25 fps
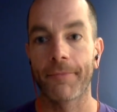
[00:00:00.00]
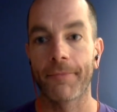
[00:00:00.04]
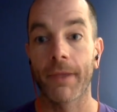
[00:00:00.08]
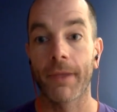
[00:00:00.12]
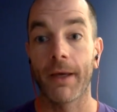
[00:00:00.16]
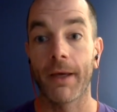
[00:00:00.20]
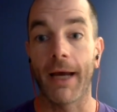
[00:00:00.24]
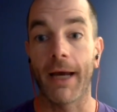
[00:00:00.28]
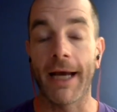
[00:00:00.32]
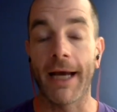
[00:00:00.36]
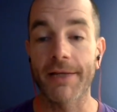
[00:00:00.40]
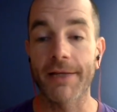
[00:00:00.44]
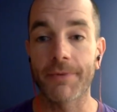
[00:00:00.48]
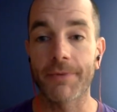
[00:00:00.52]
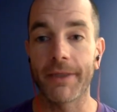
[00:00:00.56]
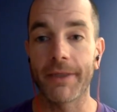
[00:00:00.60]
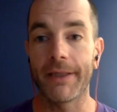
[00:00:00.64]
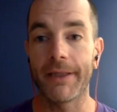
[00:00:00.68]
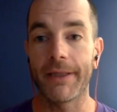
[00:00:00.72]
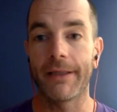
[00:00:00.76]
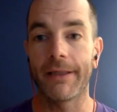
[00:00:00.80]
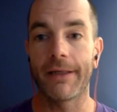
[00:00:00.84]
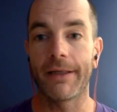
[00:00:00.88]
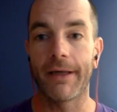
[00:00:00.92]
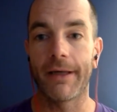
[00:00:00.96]
As
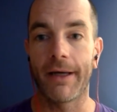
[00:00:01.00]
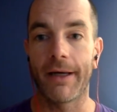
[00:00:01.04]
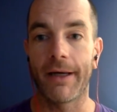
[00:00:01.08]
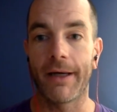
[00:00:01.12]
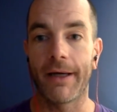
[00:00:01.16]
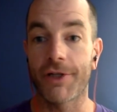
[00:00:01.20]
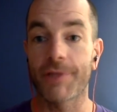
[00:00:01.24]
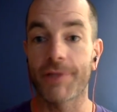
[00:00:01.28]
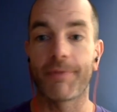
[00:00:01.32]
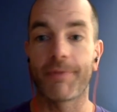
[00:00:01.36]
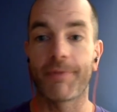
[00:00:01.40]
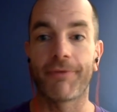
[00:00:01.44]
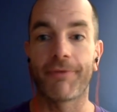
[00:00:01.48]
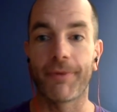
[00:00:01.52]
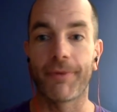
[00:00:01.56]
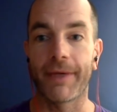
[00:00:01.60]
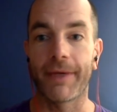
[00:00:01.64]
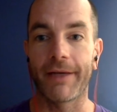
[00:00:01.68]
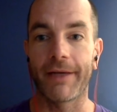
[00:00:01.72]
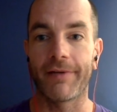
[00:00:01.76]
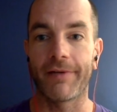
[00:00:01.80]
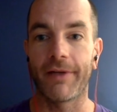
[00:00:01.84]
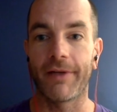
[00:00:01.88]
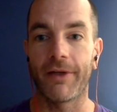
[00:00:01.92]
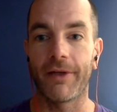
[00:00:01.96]
we just before we
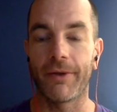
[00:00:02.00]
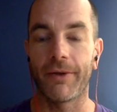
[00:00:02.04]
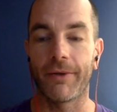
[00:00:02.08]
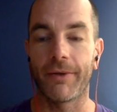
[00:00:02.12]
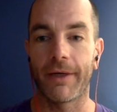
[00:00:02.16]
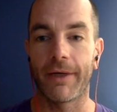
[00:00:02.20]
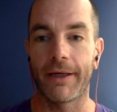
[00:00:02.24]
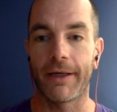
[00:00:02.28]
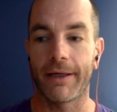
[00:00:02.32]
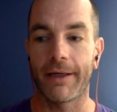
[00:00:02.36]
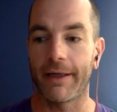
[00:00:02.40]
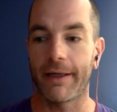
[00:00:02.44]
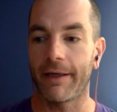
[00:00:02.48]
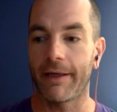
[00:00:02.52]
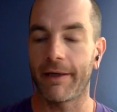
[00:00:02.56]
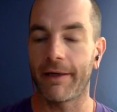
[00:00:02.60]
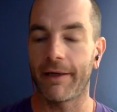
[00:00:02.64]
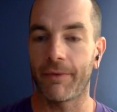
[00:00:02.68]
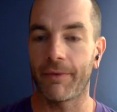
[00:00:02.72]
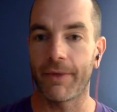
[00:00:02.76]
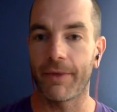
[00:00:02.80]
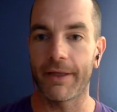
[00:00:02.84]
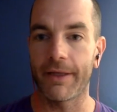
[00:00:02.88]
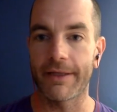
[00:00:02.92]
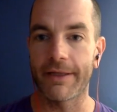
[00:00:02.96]
continue, I
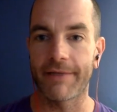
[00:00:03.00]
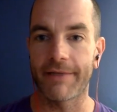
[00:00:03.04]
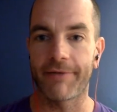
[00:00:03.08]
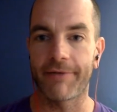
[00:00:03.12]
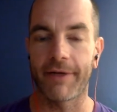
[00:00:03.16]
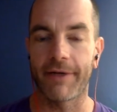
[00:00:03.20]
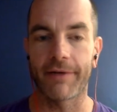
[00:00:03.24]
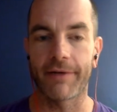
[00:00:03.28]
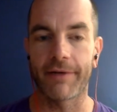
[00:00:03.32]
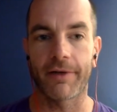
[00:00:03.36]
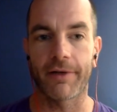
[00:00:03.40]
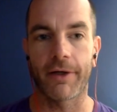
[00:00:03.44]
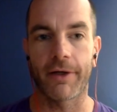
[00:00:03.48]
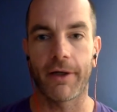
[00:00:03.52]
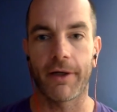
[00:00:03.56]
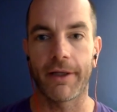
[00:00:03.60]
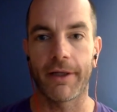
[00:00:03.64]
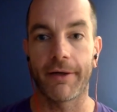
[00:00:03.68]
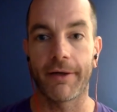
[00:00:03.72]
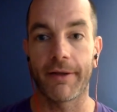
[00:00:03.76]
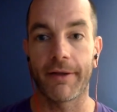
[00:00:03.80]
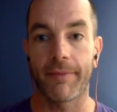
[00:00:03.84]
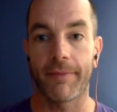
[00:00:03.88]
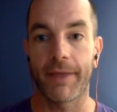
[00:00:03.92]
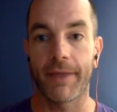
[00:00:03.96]
realized I forgot to call
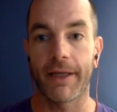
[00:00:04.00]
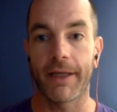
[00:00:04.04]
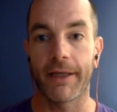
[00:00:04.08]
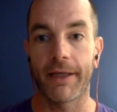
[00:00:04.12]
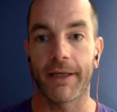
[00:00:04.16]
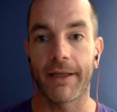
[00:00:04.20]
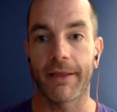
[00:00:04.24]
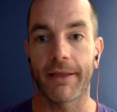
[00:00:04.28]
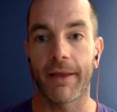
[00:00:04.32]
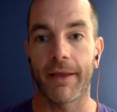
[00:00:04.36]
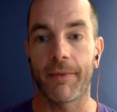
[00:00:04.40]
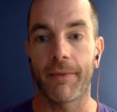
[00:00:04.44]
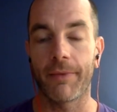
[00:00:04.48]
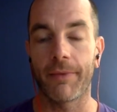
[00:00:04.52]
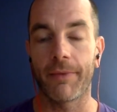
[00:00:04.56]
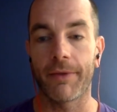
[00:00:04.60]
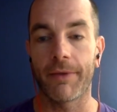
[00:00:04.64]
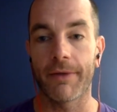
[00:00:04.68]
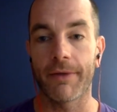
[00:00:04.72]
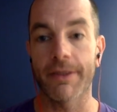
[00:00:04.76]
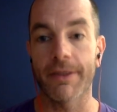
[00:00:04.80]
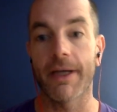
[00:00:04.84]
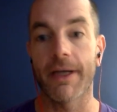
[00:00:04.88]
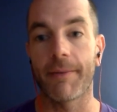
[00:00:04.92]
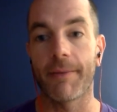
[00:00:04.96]
out at the beginning that there
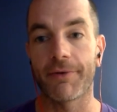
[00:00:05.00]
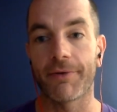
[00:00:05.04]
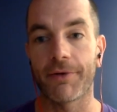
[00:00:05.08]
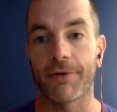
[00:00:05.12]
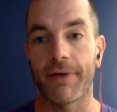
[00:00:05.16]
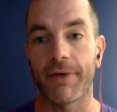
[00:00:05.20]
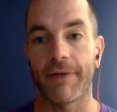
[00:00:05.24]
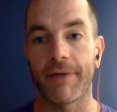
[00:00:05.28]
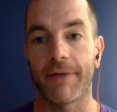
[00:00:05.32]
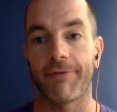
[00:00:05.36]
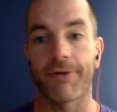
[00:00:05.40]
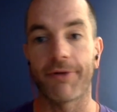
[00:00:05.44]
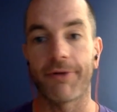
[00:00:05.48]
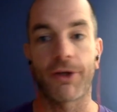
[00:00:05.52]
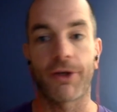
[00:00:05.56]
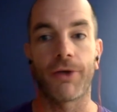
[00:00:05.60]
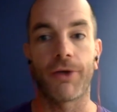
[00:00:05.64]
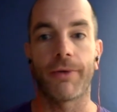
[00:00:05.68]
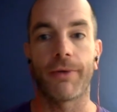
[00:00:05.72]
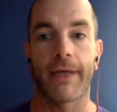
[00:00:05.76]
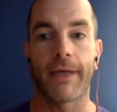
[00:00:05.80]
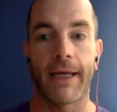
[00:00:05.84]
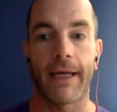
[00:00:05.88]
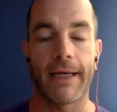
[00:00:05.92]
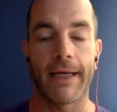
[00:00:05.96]
is an opportunity for
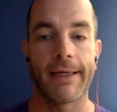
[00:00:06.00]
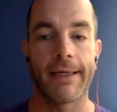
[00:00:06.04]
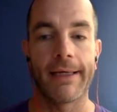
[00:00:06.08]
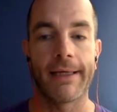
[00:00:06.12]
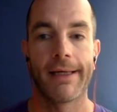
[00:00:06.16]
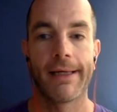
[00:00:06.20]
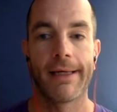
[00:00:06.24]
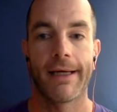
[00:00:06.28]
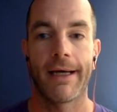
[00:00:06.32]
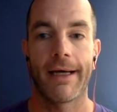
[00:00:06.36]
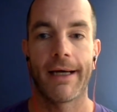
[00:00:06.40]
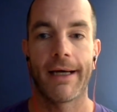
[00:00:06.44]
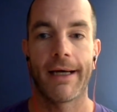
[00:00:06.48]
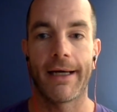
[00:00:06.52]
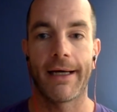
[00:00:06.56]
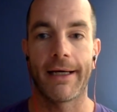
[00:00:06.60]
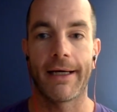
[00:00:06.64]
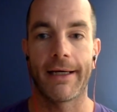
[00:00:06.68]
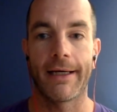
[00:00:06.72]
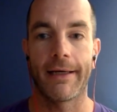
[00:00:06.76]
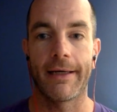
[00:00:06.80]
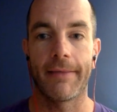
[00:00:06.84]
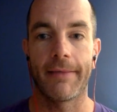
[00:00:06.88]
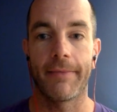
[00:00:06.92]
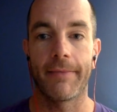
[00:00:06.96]
Q&A
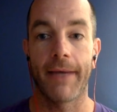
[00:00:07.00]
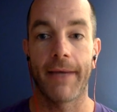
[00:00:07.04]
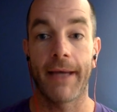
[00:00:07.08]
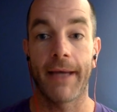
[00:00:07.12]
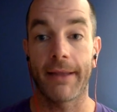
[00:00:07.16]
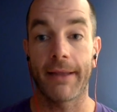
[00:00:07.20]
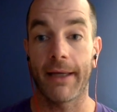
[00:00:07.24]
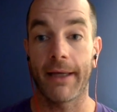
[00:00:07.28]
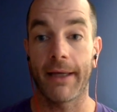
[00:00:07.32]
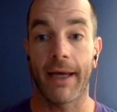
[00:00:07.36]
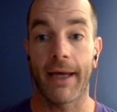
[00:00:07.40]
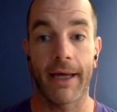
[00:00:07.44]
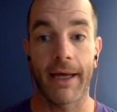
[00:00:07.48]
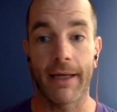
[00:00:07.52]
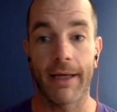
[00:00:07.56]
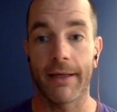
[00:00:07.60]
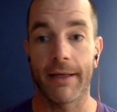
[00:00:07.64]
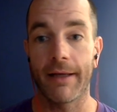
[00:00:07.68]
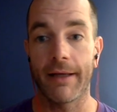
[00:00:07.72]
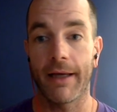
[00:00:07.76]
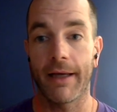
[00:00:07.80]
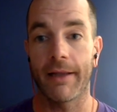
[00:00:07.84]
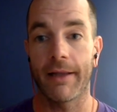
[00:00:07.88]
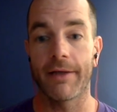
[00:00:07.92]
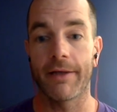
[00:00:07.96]
at the
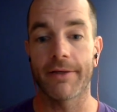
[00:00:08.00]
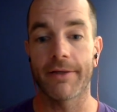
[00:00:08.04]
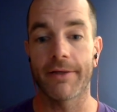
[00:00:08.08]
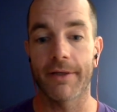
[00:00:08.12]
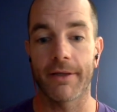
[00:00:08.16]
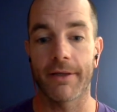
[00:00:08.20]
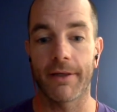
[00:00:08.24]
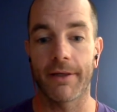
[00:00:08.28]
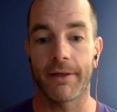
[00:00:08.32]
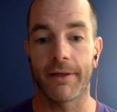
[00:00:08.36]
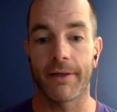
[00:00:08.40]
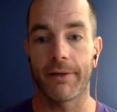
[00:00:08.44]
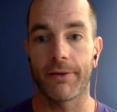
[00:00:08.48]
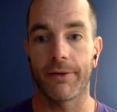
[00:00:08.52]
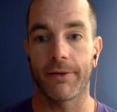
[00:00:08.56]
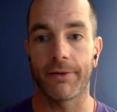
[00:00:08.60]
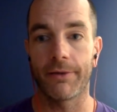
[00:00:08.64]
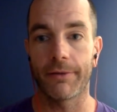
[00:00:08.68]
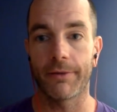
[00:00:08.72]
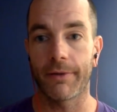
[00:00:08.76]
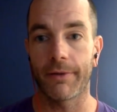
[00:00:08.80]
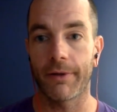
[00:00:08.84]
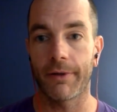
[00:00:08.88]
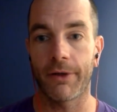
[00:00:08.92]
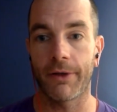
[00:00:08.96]
end, and there's a
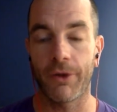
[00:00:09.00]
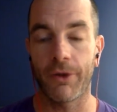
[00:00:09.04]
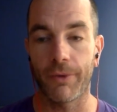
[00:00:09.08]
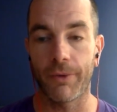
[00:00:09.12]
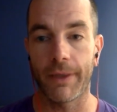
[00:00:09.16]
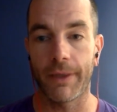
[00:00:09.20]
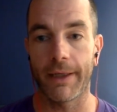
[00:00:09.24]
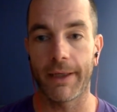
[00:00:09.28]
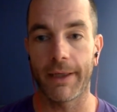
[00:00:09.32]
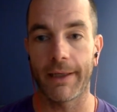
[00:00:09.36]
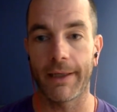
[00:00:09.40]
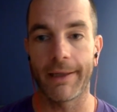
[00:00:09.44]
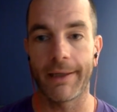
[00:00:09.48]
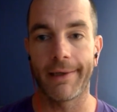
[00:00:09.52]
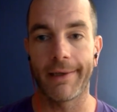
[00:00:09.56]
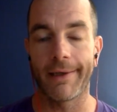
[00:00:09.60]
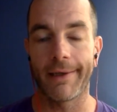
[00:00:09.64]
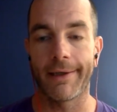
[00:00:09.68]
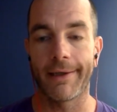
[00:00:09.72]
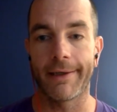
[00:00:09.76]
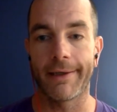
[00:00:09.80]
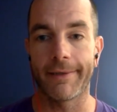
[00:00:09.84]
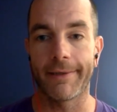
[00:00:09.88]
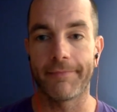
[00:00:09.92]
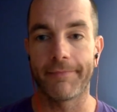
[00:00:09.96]
little Q&A.
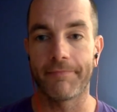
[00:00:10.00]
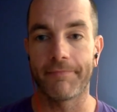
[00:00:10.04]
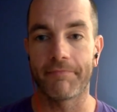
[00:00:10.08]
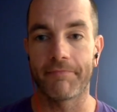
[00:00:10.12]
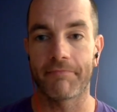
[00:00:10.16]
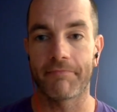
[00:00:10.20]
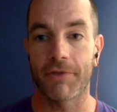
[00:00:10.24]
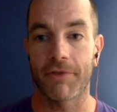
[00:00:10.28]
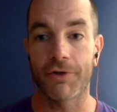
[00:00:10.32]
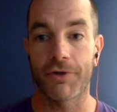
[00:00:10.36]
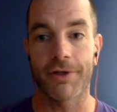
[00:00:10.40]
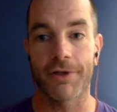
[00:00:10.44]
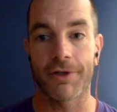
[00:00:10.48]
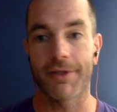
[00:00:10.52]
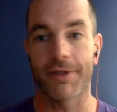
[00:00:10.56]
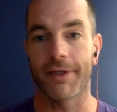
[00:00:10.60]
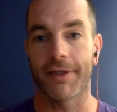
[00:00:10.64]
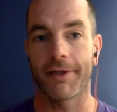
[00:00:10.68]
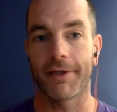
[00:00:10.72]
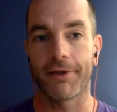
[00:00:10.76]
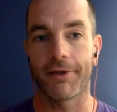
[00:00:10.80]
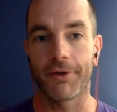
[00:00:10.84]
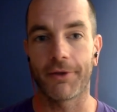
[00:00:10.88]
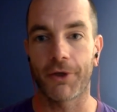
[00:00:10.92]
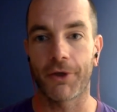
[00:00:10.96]
You should see a
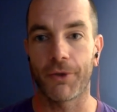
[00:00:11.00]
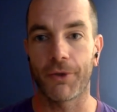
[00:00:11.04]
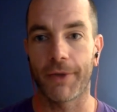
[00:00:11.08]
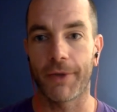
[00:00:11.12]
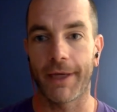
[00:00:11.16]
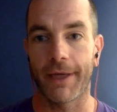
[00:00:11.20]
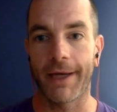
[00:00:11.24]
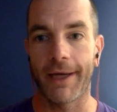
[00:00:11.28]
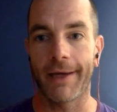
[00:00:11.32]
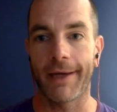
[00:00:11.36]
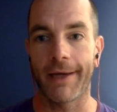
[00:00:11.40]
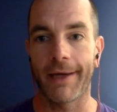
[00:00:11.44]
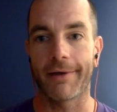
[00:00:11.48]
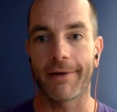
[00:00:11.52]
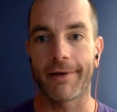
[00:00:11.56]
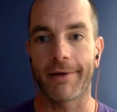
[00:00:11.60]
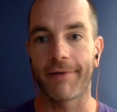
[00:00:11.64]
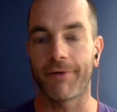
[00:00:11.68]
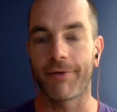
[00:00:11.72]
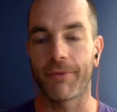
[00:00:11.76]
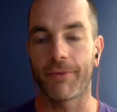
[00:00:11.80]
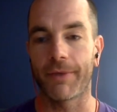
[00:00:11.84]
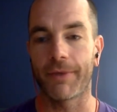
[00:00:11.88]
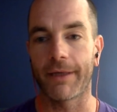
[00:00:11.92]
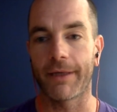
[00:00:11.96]
little Q&A icon
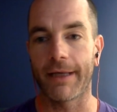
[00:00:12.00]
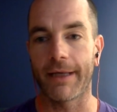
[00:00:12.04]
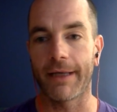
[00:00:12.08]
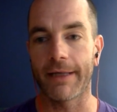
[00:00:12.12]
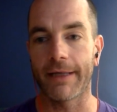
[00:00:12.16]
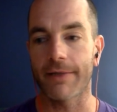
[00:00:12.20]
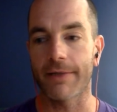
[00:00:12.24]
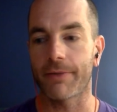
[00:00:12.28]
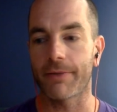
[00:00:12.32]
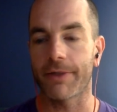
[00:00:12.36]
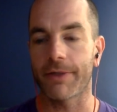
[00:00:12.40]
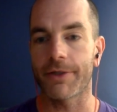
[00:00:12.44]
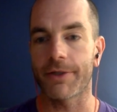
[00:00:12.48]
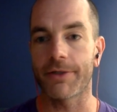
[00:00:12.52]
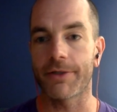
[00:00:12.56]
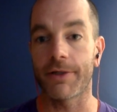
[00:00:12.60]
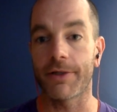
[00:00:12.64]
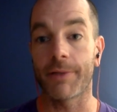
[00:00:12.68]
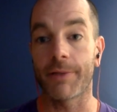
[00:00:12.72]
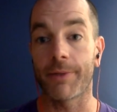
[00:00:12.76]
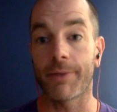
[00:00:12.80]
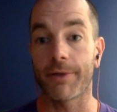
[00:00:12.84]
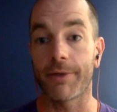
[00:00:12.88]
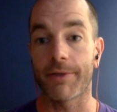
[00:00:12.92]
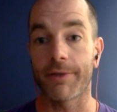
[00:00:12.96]
if you want to ask questions. You can
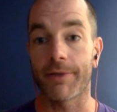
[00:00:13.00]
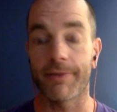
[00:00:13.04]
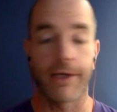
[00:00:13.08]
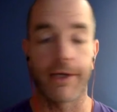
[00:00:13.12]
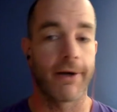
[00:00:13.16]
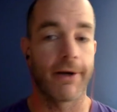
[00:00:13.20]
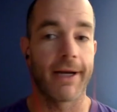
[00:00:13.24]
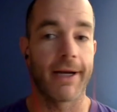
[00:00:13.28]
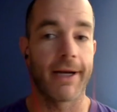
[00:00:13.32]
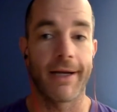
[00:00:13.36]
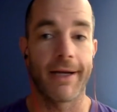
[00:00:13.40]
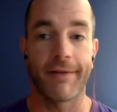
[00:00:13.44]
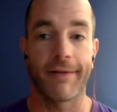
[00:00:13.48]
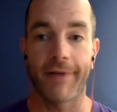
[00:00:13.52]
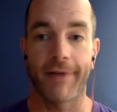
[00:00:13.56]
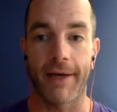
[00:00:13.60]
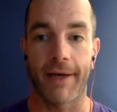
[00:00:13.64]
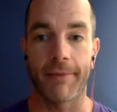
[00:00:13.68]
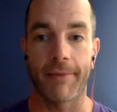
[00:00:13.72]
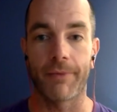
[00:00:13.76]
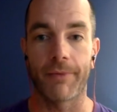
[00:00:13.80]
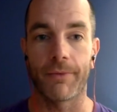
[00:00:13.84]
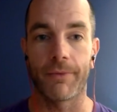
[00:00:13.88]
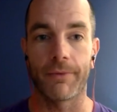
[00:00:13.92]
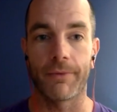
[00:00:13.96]
post them in there at any time,
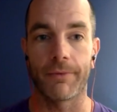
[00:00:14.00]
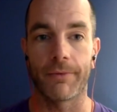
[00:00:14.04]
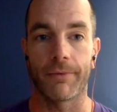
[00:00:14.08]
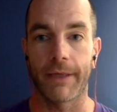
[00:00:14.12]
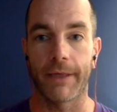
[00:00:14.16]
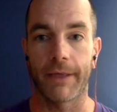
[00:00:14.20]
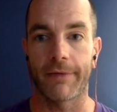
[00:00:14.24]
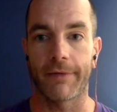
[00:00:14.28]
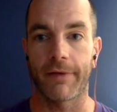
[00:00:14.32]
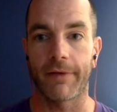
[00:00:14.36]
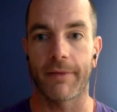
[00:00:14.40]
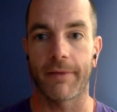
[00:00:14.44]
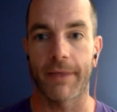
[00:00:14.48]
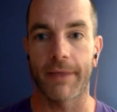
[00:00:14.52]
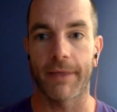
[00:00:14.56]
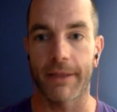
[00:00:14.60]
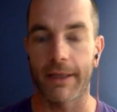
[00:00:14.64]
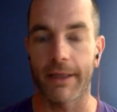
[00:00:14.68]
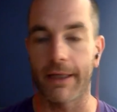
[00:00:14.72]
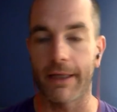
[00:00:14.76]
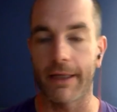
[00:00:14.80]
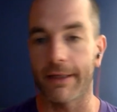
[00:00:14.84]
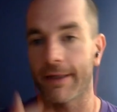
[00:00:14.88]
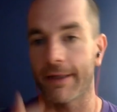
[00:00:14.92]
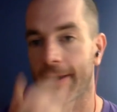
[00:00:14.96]
and we'll get to them at
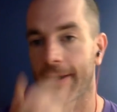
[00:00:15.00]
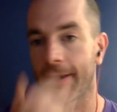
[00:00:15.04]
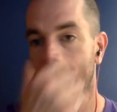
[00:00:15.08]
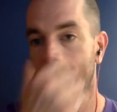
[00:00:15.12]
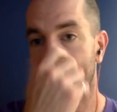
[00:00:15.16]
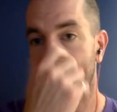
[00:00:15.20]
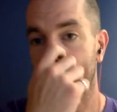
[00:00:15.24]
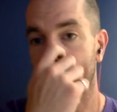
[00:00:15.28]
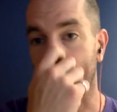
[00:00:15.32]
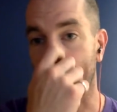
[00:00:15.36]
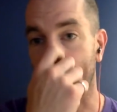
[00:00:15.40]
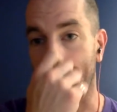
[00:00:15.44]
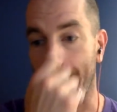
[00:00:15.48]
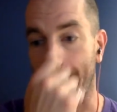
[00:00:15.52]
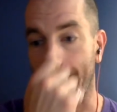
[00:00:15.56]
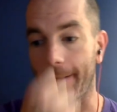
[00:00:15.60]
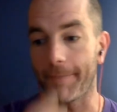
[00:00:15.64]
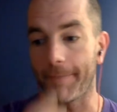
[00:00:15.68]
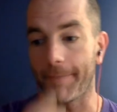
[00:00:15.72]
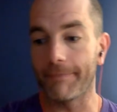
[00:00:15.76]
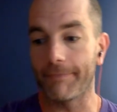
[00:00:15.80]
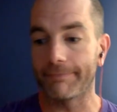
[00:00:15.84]
the end.